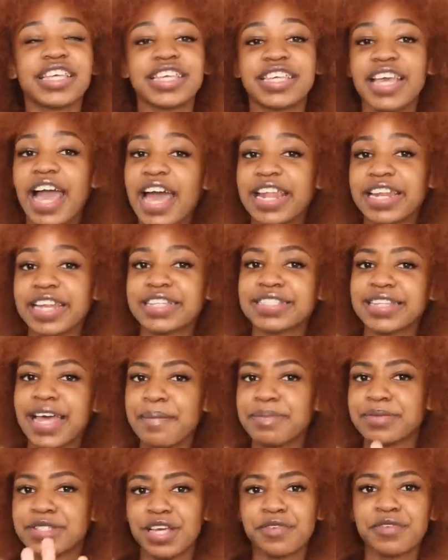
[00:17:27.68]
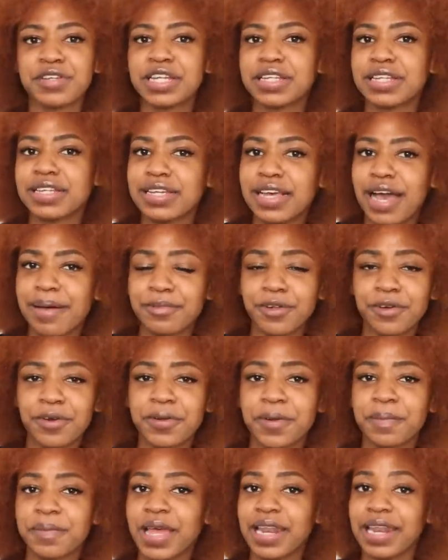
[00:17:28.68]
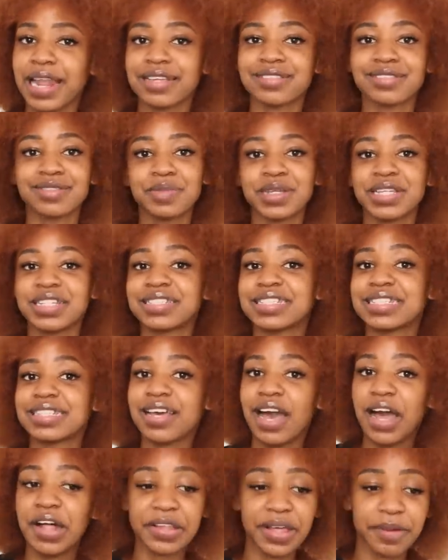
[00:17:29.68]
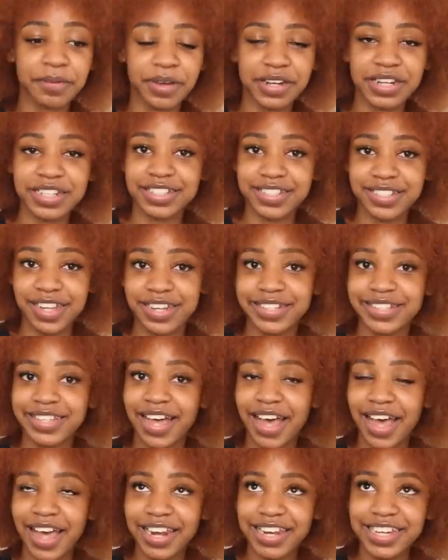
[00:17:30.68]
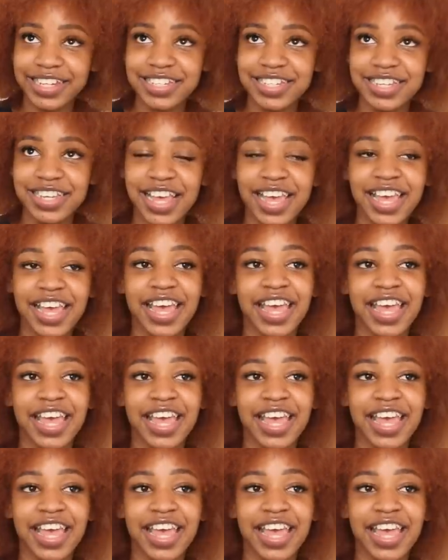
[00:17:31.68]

yeah, next time definitely I'm not gonna be a last minute girl, I'm gonna start early.